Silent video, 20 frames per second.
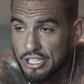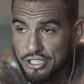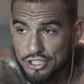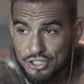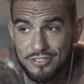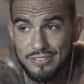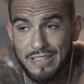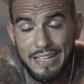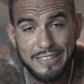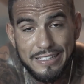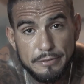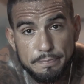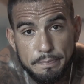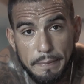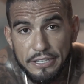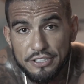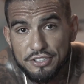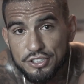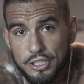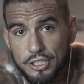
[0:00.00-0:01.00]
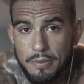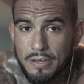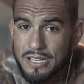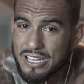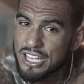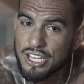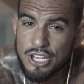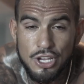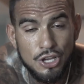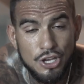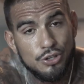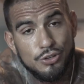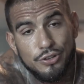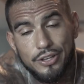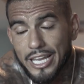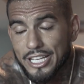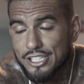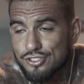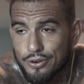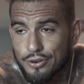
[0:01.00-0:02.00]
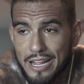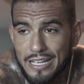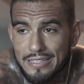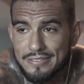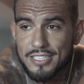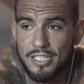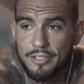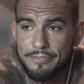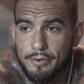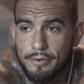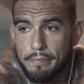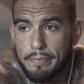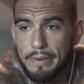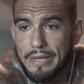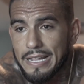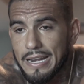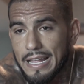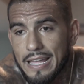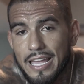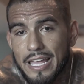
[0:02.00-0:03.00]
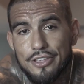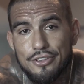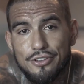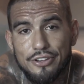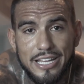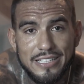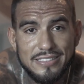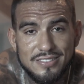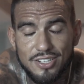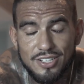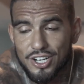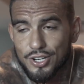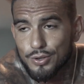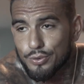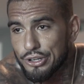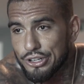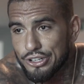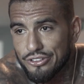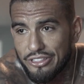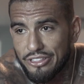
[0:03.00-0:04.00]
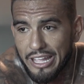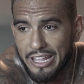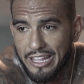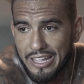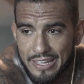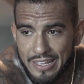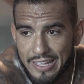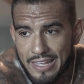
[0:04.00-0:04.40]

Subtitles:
And just like a spaceship, you get your ass up from bed and you get started with your day.